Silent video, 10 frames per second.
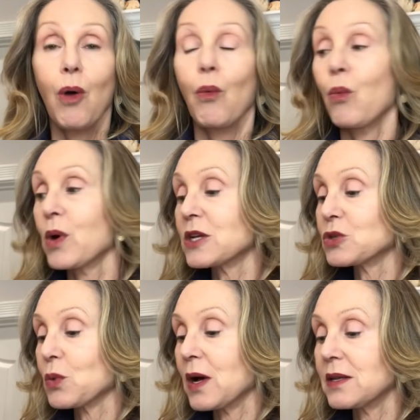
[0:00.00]

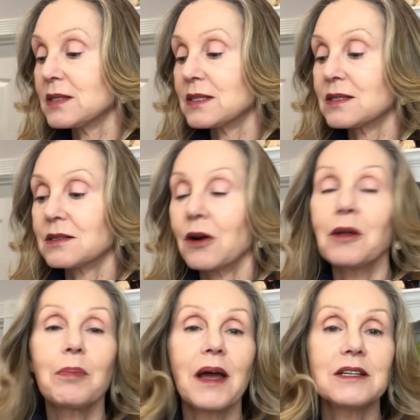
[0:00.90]
which was
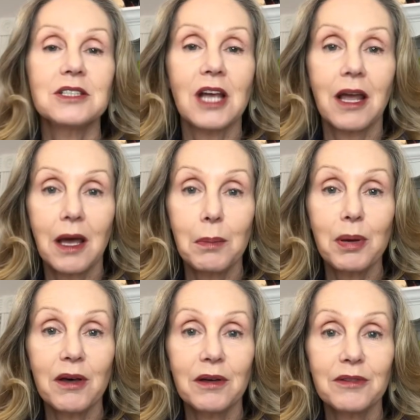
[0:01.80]
started by Jacob
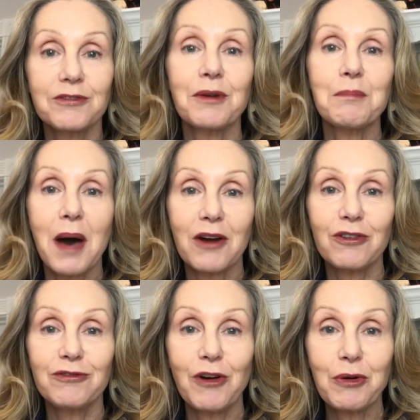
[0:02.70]
from
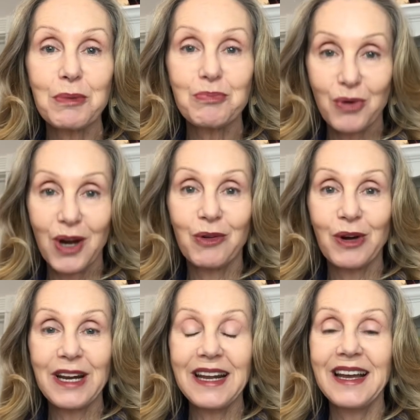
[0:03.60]
Modern Folk
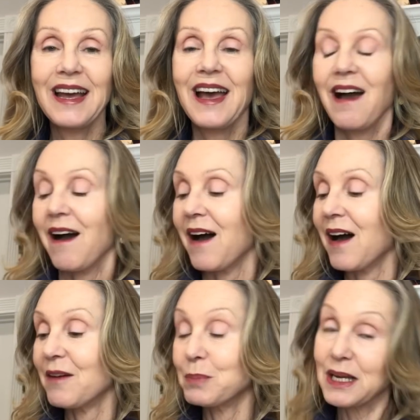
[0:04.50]
Embroidery,
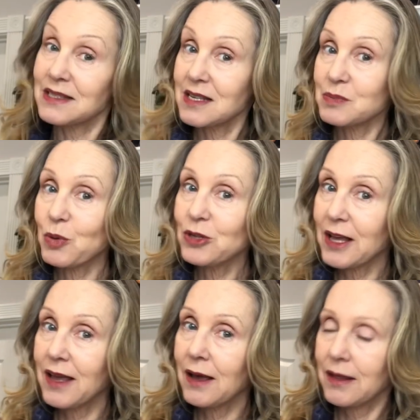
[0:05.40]
uh, because his
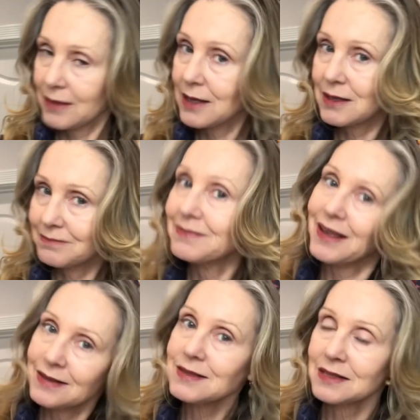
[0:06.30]
birthday, I think,
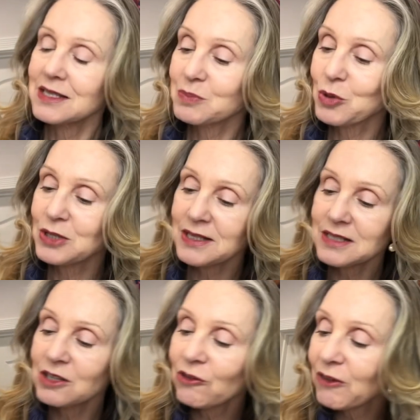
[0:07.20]
yes, his birthday is
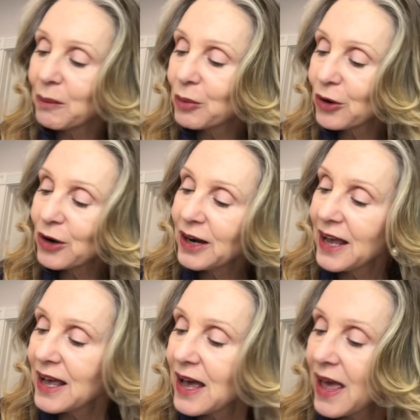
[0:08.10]
in November,
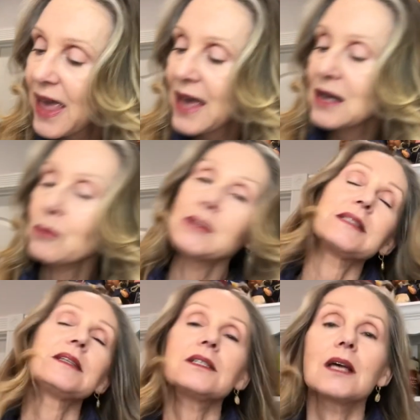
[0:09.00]
and it was
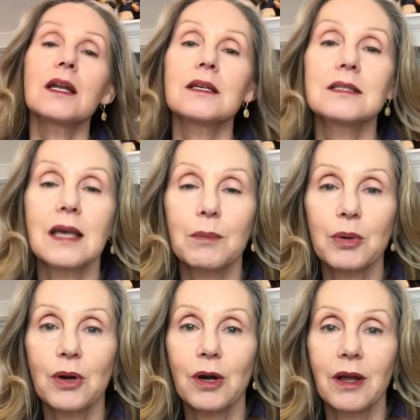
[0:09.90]
stitched on a
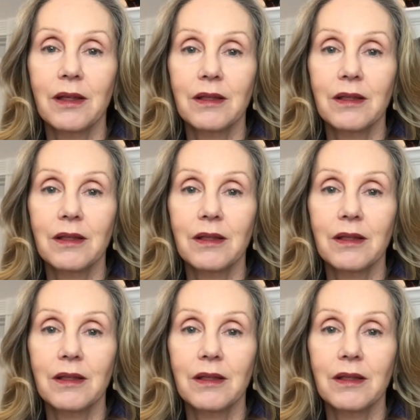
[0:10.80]
sampler